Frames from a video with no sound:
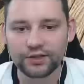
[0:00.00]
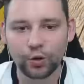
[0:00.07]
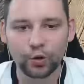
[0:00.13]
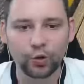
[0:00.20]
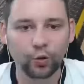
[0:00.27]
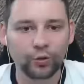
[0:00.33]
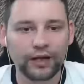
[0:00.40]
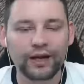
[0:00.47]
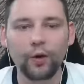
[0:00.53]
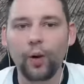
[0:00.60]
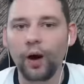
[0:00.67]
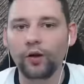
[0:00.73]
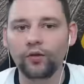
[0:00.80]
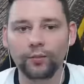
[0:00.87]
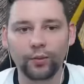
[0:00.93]
so cool, that little
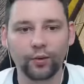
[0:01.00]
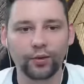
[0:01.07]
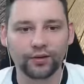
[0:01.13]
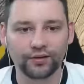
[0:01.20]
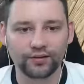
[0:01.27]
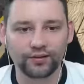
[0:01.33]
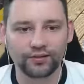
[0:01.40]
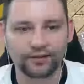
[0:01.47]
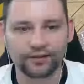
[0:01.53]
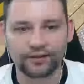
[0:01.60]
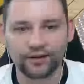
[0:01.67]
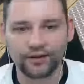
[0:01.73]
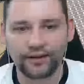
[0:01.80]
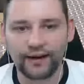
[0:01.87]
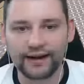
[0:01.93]
hoverboard.
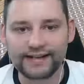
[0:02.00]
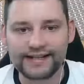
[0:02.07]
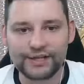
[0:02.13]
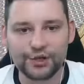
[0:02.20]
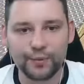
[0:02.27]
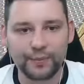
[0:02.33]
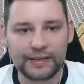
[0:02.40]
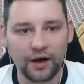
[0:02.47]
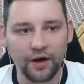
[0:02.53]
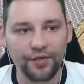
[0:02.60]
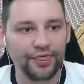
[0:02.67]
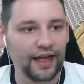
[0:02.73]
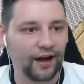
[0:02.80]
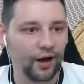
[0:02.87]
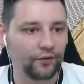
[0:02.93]
I need to be
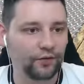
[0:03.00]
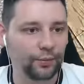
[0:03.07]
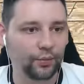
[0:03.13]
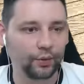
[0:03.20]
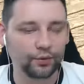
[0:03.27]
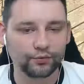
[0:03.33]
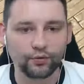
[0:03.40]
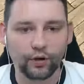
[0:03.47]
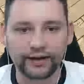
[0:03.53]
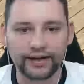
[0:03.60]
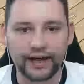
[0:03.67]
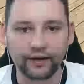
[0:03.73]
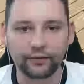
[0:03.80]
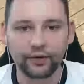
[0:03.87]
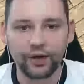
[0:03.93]
on that hoverboard right
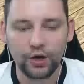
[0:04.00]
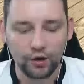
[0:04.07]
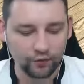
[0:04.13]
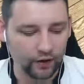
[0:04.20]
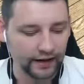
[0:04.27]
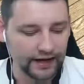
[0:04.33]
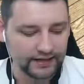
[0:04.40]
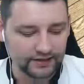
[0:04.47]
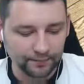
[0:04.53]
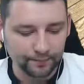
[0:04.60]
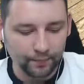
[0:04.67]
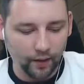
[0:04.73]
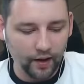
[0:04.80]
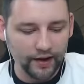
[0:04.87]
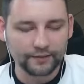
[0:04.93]
now. Right, let's
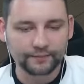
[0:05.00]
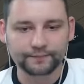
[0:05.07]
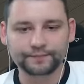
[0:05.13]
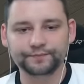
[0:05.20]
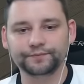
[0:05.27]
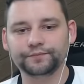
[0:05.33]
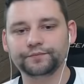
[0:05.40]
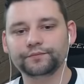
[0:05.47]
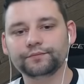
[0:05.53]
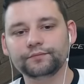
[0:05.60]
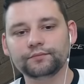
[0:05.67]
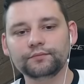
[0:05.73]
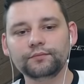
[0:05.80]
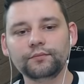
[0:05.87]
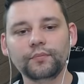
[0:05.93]
buy
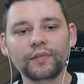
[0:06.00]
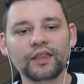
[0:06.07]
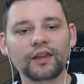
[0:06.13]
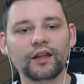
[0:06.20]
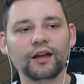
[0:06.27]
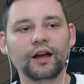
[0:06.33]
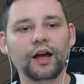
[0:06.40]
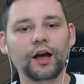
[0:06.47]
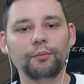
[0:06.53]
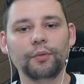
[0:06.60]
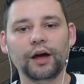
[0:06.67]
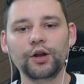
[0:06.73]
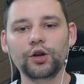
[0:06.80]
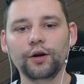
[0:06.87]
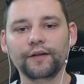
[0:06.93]

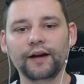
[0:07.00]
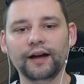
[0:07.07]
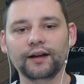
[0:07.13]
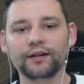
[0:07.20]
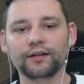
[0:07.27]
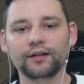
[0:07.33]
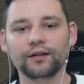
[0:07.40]
another